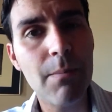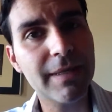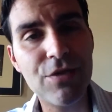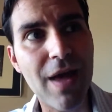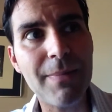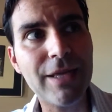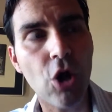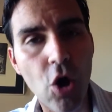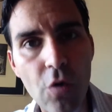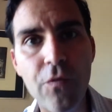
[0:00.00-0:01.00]
But does that mean
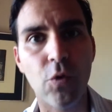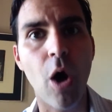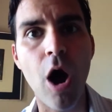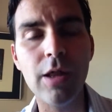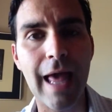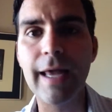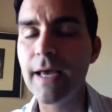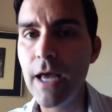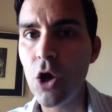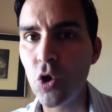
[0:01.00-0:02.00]
overall, like,
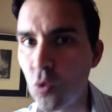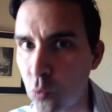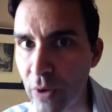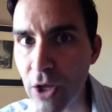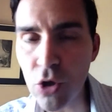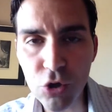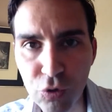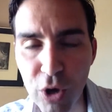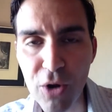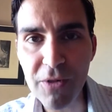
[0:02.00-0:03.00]
real
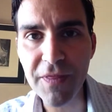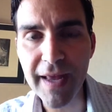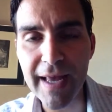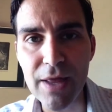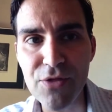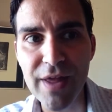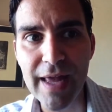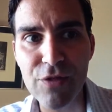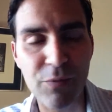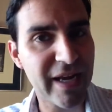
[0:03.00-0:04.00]
growth is
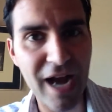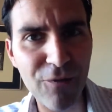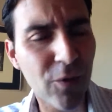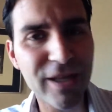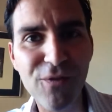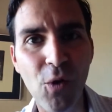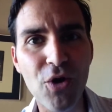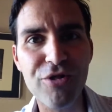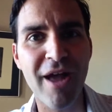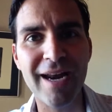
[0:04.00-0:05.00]
is recovering of
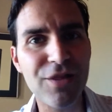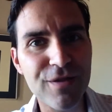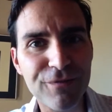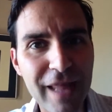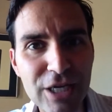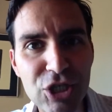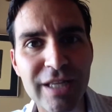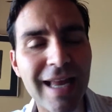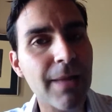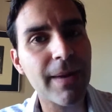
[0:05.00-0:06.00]
course not it's
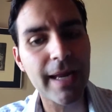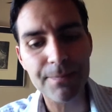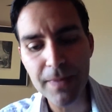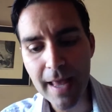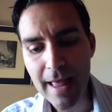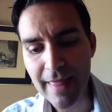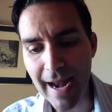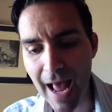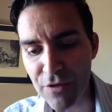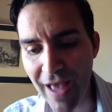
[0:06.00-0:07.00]
inflation anybody that
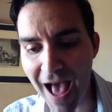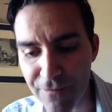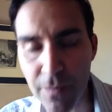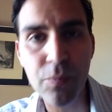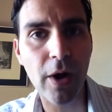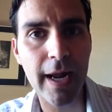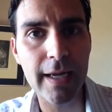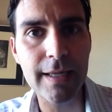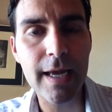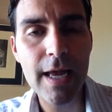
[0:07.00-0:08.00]
has half a
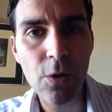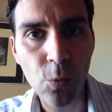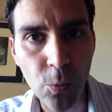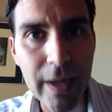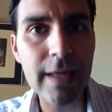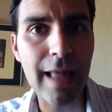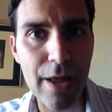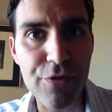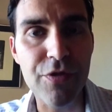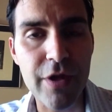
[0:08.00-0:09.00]
brain
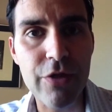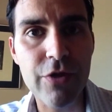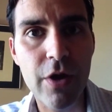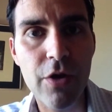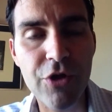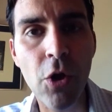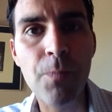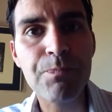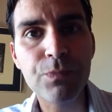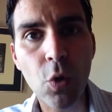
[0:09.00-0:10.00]
realizes this
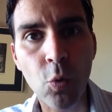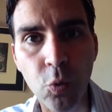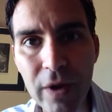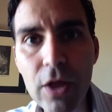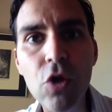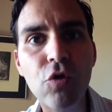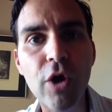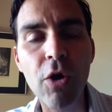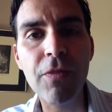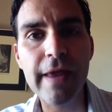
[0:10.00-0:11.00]
so real
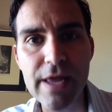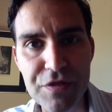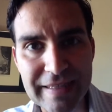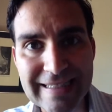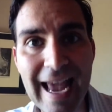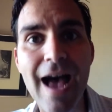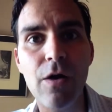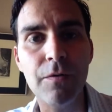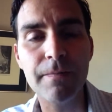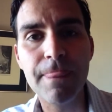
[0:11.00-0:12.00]
growth is
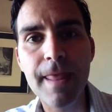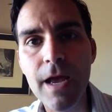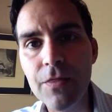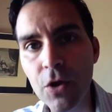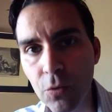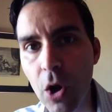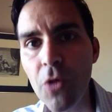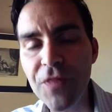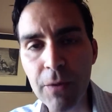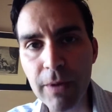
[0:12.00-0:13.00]
down the
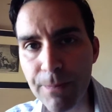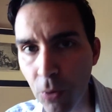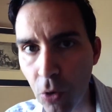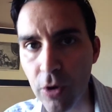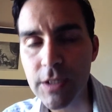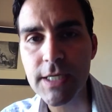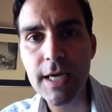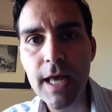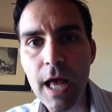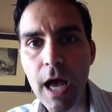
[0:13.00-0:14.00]
growth they report
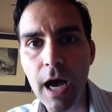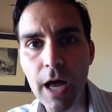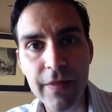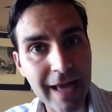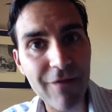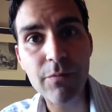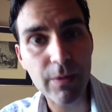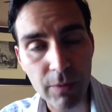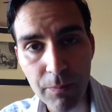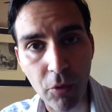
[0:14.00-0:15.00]
uh, the
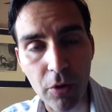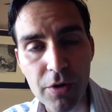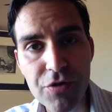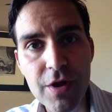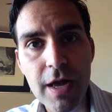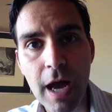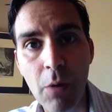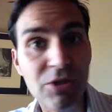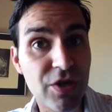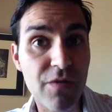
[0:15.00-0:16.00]
government reports uh,
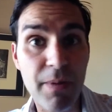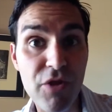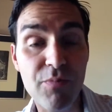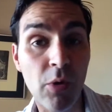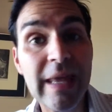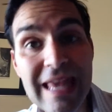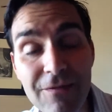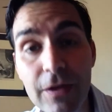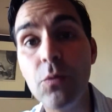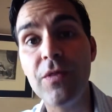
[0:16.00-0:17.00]
which is abysmal
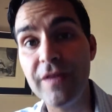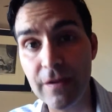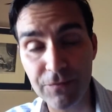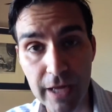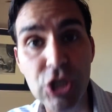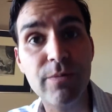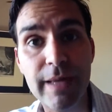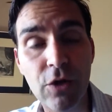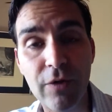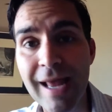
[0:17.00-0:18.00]
even with the inflation
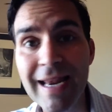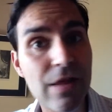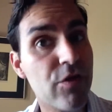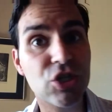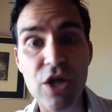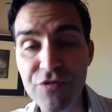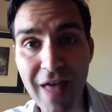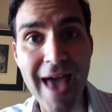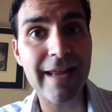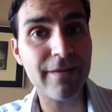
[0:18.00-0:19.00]
being created, is just
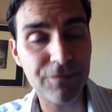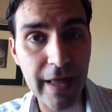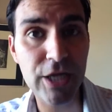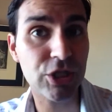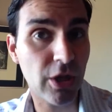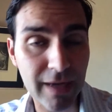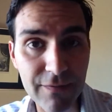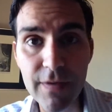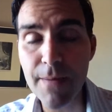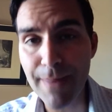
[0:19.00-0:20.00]
that inflation. I'll
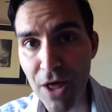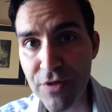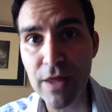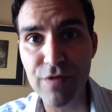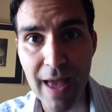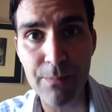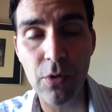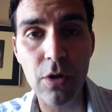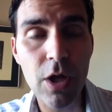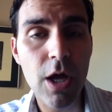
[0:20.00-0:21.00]
give you the best
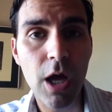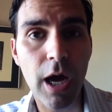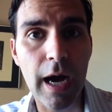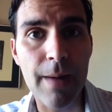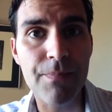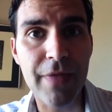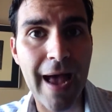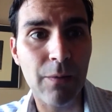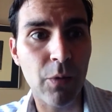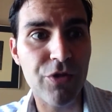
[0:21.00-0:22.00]
example um,
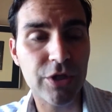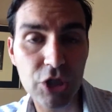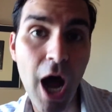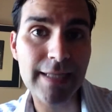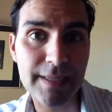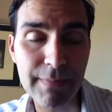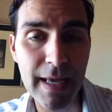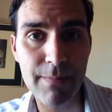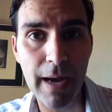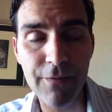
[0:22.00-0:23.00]
that was taught to
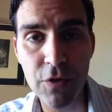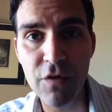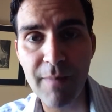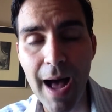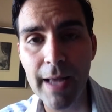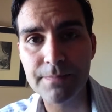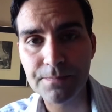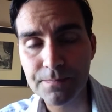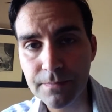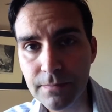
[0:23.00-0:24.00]
me by a few of my
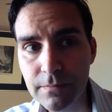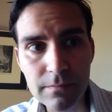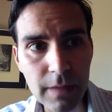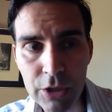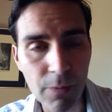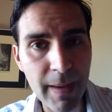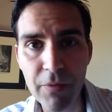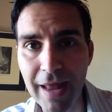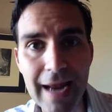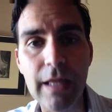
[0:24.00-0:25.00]
you know,
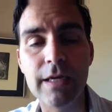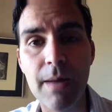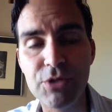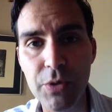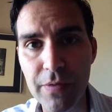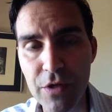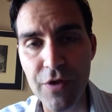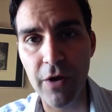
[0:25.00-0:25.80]
people that I look up to in this